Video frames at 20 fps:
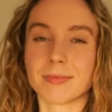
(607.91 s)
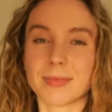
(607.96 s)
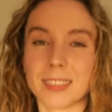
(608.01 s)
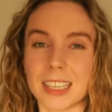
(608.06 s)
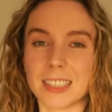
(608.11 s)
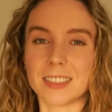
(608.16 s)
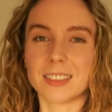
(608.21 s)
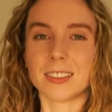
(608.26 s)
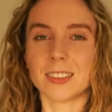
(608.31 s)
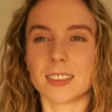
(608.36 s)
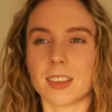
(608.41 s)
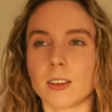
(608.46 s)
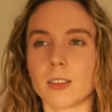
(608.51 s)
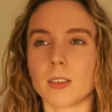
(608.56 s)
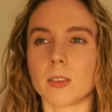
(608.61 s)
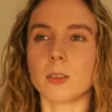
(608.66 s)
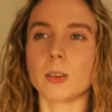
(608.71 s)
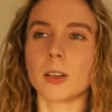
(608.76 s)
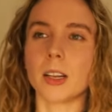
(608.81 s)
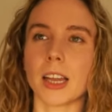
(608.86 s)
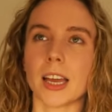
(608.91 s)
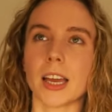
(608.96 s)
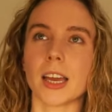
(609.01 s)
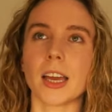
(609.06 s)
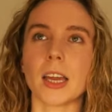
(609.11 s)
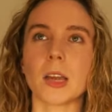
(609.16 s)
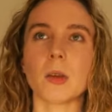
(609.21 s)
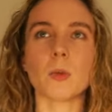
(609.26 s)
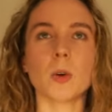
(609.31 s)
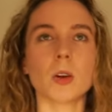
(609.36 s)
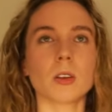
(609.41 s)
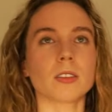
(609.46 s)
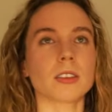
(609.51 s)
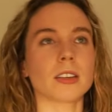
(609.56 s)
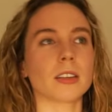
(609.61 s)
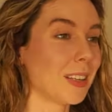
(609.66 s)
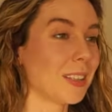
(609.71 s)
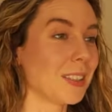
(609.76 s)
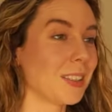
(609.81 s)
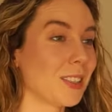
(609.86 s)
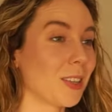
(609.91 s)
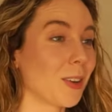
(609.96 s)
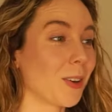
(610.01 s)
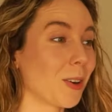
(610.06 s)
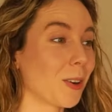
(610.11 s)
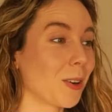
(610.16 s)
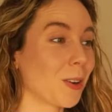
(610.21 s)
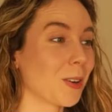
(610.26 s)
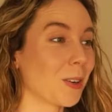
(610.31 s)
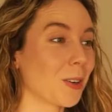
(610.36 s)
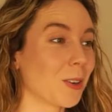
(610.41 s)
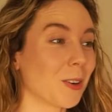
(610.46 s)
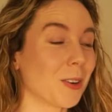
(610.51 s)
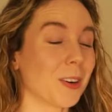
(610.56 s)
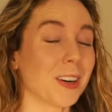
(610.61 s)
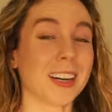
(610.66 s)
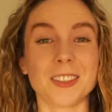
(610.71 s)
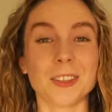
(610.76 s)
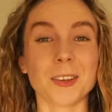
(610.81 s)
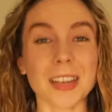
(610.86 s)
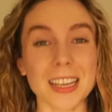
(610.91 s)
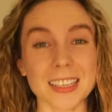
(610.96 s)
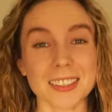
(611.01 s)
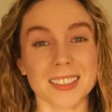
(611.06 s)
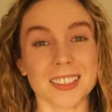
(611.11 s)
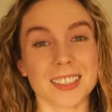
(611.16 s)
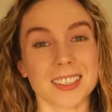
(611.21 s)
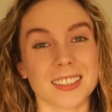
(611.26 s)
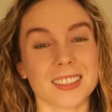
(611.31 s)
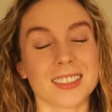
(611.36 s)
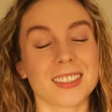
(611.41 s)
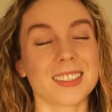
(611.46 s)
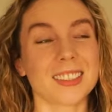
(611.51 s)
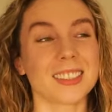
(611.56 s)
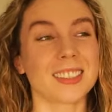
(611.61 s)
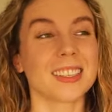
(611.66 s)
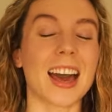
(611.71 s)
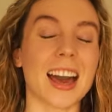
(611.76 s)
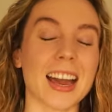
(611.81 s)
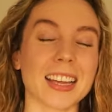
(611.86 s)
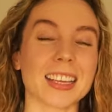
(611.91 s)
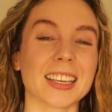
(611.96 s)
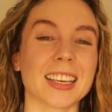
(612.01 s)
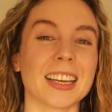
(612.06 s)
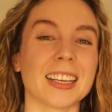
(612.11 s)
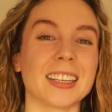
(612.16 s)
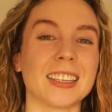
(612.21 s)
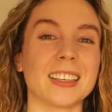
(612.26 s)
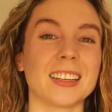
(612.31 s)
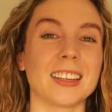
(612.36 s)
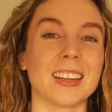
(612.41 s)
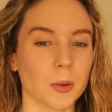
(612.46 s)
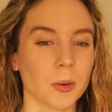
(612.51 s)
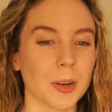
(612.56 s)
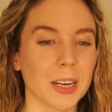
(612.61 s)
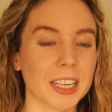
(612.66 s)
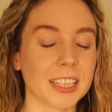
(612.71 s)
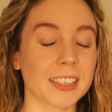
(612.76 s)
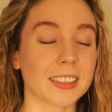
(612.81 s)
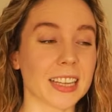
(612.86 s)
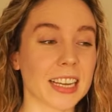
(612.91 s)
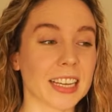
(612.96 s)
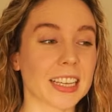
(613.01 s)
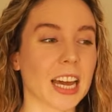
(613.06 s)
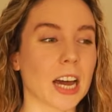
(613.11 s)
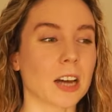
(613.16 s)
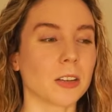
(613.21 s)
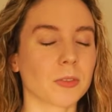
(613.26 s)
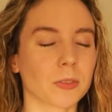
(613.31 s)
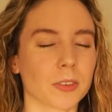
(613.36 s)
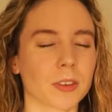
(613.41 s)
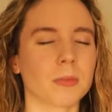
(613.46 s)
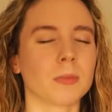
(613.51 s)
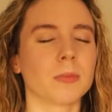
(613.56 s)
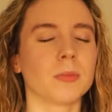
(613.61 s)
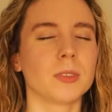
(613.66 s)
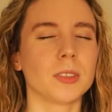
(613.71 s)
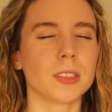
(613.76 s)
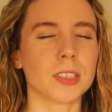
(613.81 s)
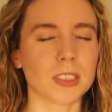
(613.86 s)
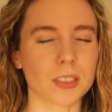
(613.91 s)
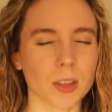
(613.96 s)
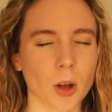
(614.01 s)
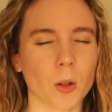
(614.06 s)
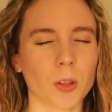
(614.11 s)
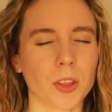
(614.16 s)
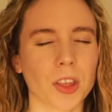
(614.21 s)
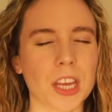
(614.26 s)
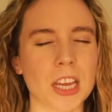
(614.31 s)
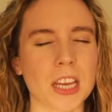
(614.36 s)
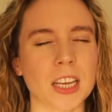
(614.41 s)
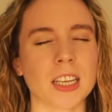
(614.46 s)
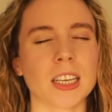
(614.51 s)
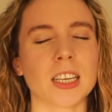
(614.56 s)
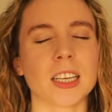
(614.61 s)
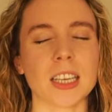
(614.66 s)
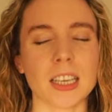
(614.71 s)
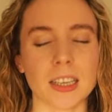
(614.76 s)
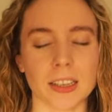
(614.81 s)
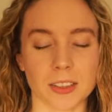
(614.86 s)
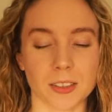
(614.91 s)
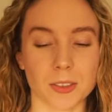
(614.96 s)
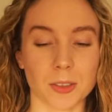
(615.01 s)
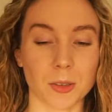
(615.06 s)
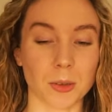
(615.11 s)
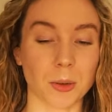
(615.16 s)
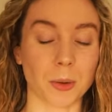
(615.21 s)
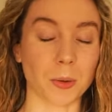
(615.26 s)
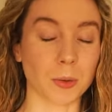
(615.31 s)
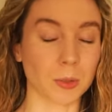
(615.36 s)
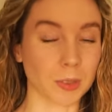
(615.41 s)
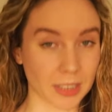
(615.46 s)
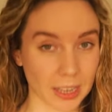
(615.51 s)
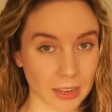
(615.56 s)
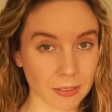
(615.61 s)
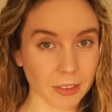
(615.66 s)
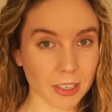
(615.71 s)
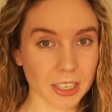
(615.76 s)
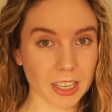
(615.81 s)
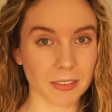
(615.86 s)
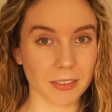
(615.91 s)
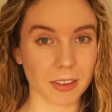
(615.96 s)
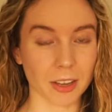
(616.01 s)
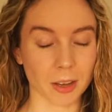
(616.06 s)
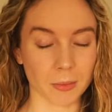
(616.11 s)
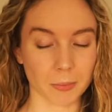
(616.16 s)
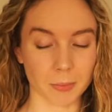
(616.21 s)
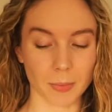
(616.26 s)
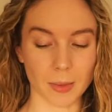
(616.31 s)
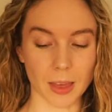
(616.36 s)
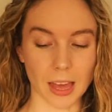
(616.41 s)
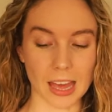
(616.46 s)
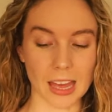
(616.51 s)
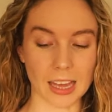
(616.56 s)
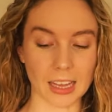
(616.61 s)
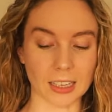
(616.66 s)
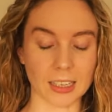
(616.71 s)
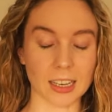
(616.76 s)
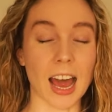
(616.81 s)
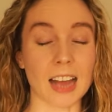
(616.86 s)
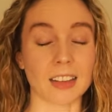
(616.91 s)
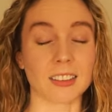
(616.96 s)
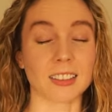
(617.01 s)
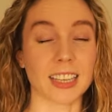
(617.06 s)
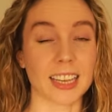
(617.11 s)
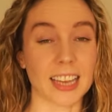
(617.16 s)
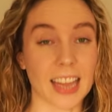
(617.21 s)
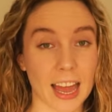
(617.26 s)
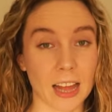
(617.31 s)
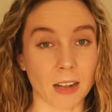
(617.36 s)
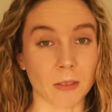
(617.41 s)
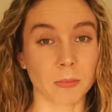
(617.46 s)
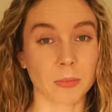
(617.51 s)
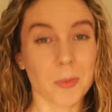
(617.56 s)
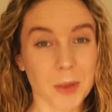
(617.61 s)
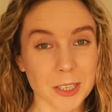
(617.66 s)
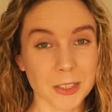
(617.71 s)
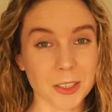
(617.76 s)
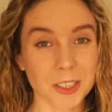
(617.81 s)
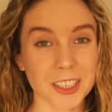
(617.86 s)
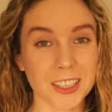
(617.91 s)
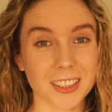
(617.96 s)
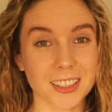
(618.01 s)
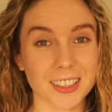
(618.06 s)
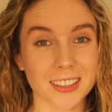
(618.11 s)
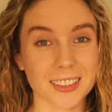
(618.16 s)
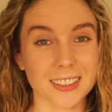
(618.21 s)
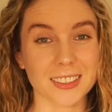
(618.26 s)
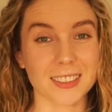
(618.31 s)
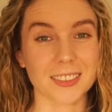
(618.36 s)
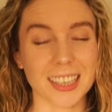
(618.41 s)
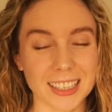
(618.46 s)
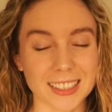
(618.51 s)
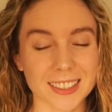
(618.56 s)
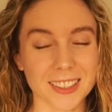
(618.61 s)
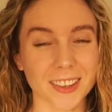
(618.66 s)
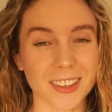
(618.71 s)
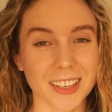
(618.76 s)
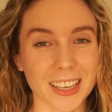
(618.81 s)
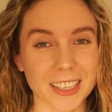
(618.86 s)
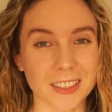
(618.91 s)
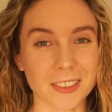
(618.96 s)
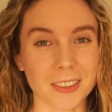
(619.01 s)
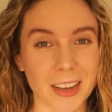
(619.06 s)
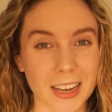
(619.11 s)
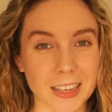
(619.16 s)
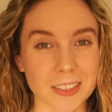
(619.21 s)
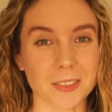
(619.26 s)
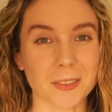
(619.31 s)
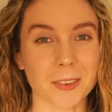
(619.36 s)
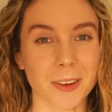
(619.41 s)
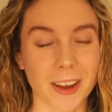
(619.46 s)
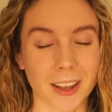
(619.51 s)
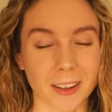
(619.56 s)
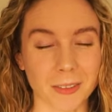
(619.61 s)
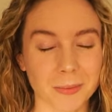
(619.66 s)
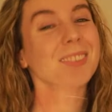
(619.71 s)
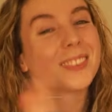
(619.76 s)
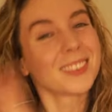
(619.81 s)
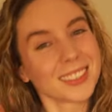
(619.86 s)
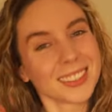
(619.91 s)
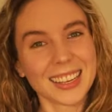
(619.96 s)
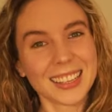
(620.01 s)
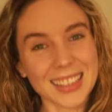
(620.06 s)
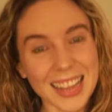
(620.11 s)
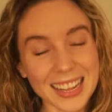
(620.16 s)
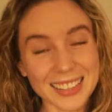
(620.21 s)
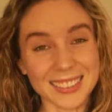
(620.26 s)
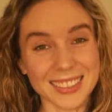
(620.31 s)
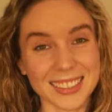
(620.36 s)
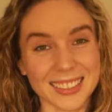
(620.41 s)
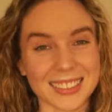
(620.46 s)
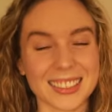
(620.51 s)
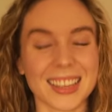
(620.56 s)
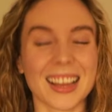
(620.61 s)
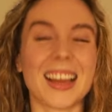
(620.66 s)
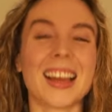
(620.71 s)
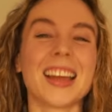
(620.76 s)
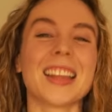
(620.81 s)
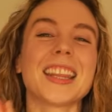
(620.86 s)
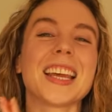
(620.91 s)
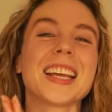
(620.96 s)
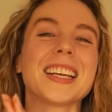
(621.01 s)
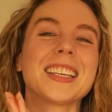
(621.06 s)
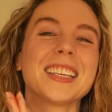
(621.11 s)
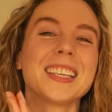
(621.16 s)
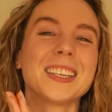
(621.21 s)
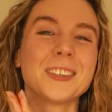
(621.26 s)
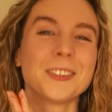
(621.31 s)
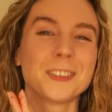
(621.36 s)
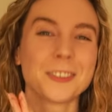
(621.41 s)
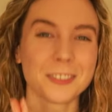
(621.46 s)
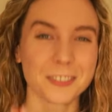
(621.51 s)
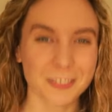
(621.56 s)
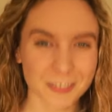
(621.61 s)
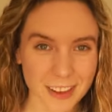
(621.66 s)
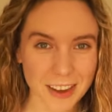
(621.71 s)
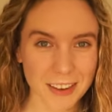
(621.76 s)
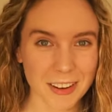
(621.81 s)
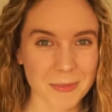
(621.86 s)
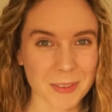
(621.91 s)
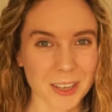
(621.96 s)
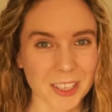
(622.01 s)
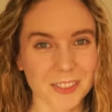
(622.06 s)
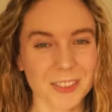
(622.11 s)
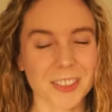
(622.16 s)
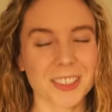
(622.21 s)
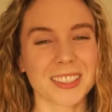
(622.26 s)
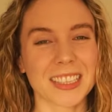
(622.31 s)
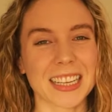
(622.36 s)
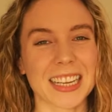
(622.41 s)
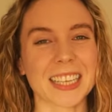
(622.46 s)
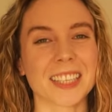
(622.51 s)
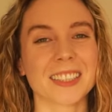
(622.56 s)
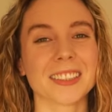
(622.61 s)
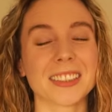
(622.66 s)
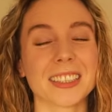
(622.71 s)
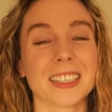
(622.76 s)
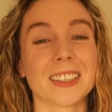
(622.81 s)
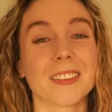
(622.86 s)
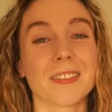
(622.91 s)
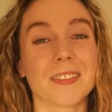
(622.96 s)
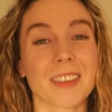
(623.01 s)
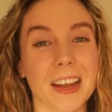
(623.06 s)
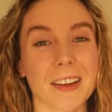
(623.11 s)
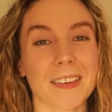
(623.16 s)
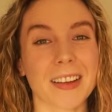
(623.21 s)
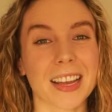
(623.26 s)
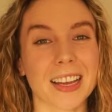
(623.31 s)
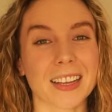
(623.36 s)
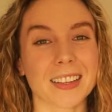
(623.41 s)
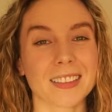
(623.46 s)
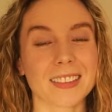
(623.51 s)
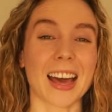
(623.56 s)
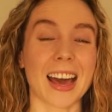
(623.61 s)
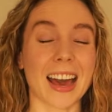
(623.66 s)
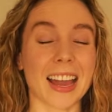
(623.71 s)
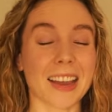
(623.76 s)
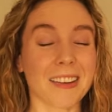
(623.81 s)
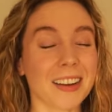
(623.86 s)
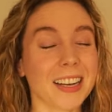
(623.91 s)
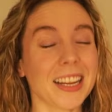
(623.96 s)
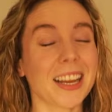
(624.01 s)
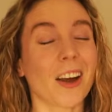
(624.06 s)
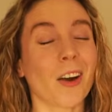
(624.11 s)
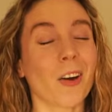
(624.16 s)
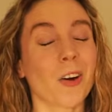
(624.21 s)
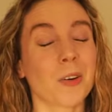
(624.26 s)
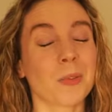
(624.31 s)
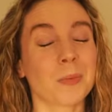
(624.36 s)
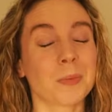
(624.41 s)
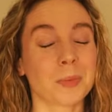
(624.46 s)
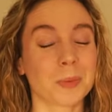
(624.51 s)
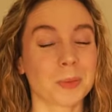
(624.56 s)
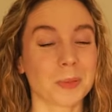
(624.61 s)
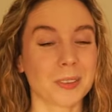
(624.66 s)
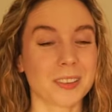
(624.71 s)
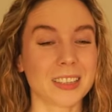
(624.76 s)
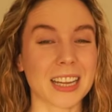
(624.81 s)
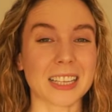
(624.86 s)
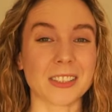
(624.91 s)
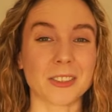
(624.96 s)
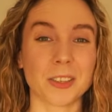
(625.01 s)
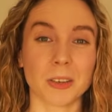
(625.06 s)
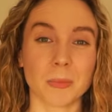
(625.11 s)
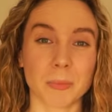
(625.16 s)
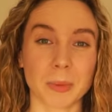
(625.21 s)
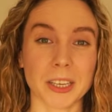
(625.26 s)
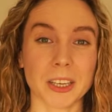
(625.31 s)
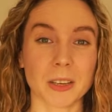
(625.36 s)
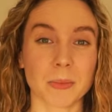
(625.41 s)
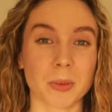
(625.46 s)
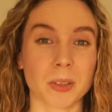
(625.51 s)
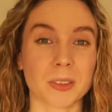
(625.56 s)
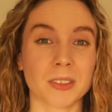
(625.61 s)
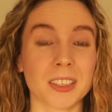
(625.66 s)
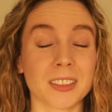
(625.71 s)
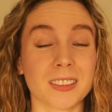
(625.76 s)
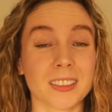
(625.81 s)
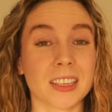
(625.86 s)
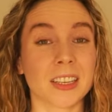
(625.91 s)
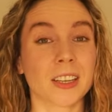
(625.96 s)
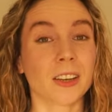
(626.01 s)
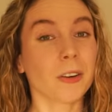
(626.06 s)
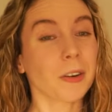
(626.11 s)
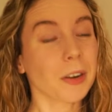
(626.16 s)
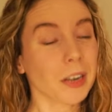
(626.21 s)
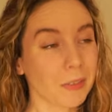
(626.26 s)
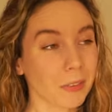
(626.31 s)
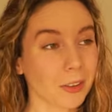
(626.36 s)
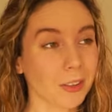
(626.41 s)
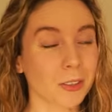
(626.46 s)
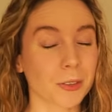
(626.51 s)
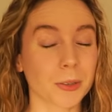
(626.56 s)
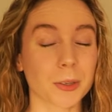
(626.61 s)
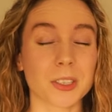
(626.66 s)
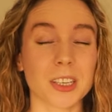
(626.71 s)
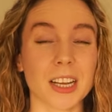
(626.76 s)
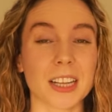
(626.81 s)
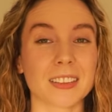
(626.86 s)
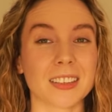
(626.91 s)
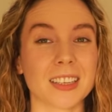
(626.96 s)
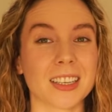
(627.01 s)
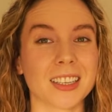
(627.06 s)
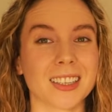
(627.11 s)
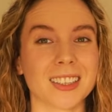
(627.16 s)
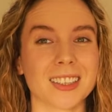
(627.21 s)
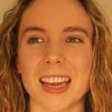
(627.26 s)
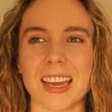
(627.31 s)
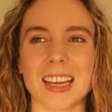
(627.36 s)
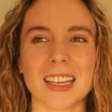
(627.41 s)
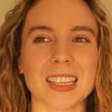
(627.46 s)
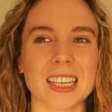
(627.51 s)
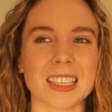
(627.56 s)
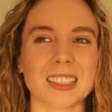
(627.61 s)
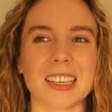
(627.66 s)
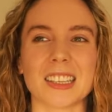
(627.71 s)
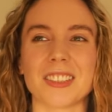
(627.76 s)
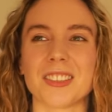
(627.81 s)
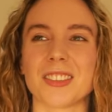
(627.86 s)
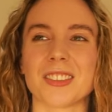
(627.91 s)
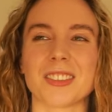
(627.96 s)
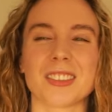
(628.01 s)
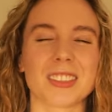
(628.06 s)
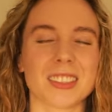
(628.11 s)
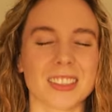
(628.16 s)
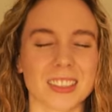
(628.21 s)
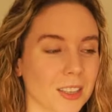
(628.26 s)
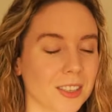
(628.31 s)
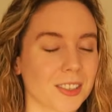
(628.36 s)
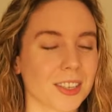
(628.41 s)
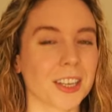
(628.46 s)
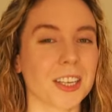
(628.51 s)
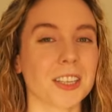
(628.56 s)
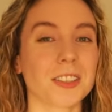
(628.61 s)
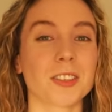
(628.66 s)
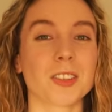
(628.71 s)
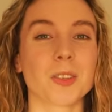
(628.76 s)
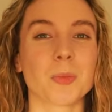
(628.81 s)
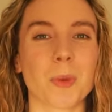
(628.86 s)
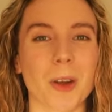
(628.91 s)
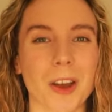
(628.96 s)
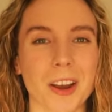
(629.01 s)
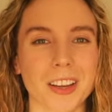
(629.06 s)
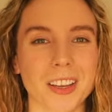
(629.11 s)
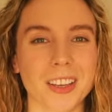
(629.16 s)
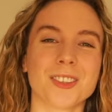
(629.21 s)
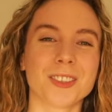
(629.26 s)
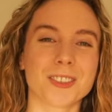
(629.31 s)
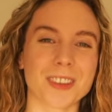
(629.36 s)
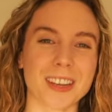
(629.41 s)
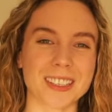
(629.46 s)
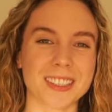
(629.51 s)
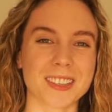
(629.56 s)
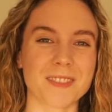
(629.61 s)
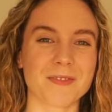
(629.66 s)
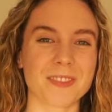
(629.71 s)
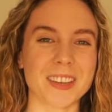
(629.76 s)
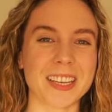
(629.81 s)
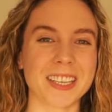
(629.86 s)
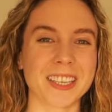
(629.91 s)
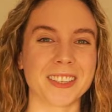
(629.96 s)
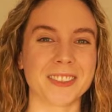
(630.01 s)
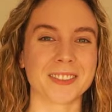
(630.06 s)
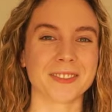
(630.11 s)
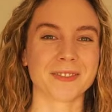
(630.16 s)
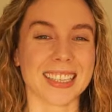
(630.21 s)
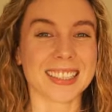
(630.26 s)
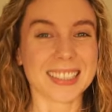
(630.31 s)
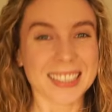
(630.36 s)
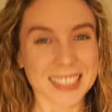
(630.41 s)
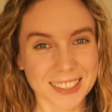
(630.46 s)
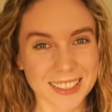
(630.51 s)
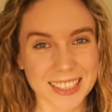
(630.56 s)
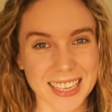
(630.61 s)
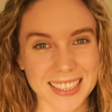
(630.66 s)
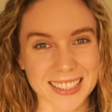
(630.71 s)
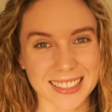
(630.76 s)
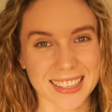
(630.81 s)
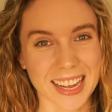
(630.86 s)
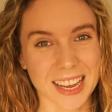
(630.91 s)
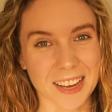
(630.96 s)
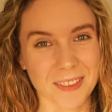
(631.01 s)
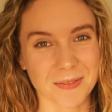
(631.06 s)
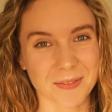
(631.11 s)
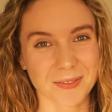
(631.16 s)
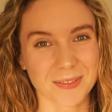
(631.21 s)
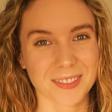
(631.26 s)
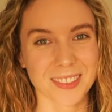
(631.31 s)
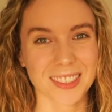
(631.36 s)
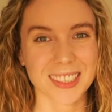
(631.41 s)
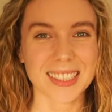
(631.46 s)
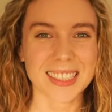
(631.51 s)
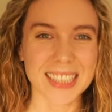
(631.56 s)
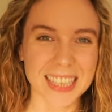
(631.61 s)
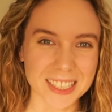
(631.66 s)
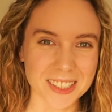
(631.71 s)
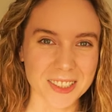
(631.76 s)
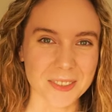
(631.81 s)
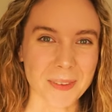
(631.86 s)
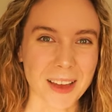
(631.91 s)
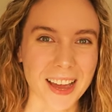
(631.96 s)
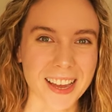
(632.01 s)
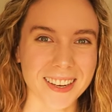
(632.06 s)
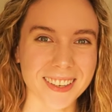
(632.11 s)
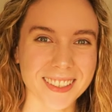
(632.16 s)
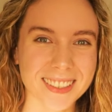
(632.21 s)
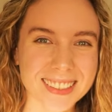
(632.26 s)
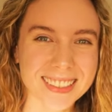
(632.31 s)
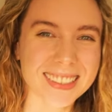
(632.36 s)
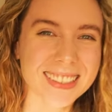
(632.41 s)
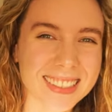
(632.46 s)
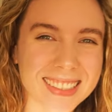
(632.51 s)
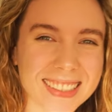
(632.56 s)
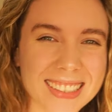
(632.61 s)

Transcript: That's all I wanted. So two lessons I can really take out from this whole thing is to never give up and ask help when you need it. It's okay to ask for help. That's it. Thank you very much for staying until the very end. I really hope that you'll pick up on knitting or even crocheting and that I just started to spark to try something new. See you next time. Stay inspired.